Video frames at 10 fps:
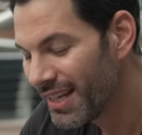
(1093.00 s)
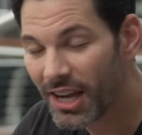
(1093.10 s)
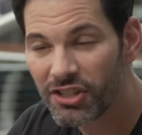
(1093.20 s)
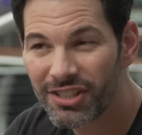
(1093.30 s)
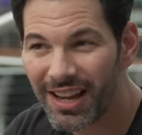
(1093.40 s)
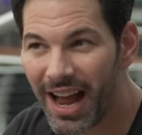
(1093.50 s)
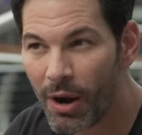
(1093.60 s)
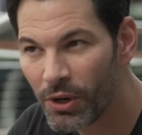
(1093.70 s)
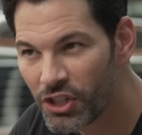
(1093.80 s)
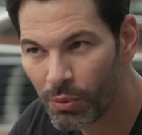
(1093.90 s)
Yes,
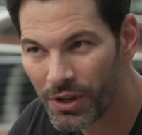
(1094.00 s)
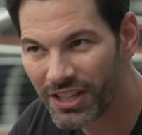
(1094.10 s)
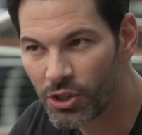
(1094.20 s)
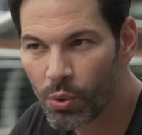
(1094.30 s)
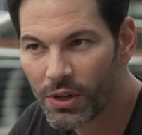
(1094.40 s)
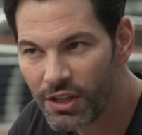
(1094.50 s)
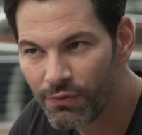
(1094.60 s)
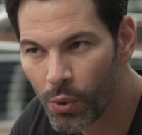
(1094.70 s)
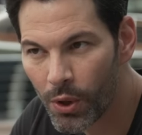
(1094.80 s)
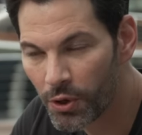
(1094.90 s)
I wish it was a
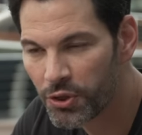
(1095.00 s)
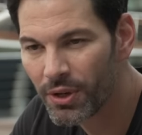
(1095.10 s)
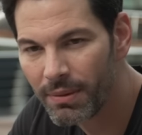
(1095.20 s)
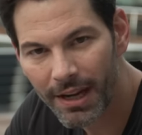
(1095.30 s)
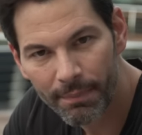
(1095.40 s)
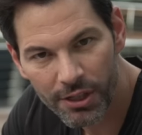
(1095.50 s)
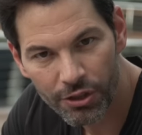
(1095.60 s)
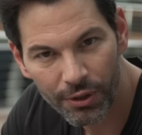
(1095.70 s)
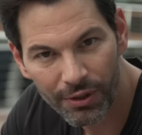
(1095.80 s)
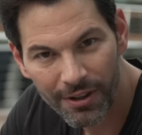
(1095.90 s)
24 or 30
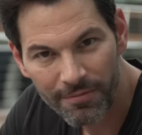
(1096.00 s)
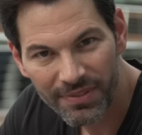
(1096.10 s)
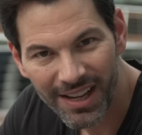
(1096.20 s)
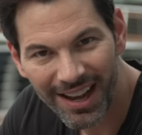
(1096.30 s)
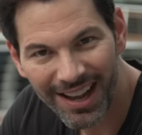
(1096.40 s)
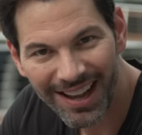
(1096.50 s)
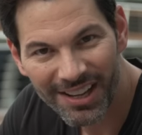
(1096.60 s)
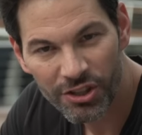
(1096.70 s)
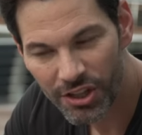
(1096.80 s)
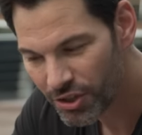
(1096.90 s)
megapixel
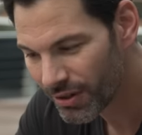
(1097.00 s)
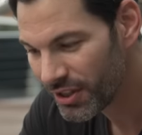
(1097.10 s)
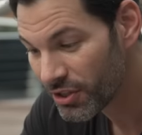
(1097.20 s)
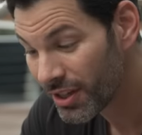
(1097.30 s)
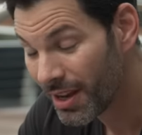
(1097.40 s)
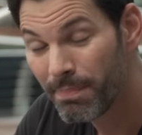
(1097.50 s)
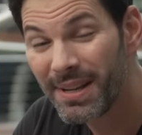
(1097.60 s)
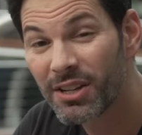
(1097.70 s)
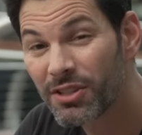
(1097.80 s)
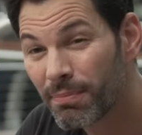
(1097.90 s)
sensor on this
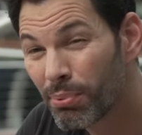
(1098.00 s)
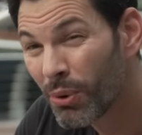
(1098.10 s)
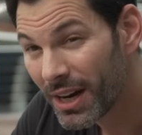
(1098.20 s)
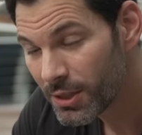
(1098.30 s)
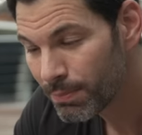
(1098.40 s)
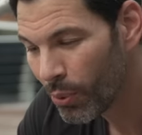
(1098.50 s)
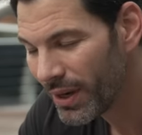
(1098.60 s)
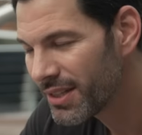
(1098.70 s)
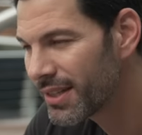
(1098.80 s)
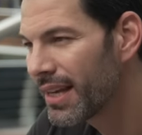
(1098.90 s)
because of the price
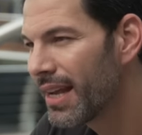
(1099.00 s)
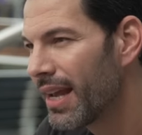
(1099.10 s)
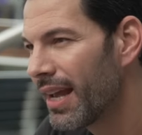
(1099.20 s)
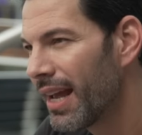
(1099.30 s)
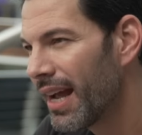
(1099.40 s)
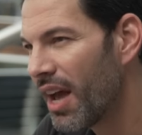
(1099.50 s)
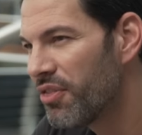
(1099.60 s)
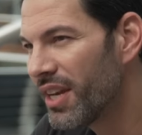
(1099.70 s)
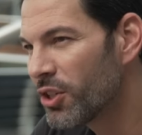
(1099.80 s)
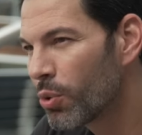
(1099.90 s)
point. I
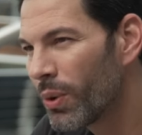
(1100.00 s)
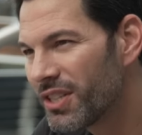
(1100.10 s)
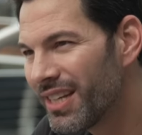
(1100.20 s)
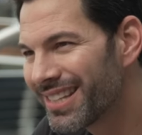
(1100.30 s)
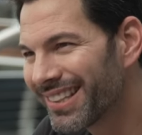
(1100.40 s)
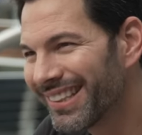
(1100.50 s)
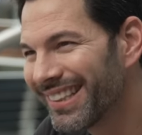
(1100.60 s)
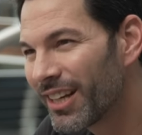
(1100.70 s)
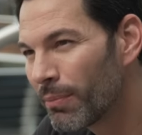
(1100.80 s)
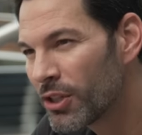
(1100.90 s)
think 20 is a
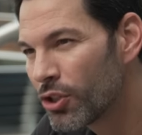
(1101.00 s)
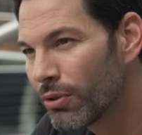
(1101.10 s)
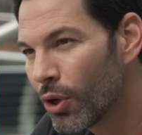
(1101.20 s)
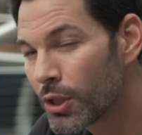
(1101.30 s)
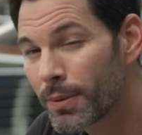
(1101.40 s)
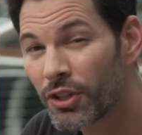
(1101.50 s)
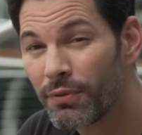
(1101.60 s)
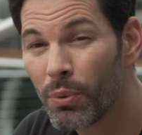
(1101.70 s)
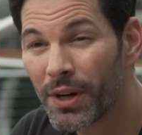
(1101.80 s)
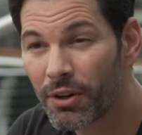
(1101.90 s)
little bit too low, especially
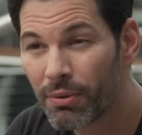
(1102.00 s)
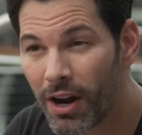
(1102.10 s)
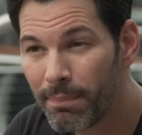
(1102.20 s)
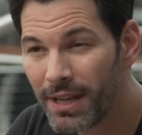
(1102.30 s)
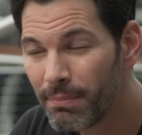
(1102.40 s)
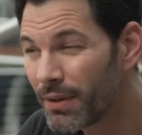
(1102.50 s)
if you want to crop in.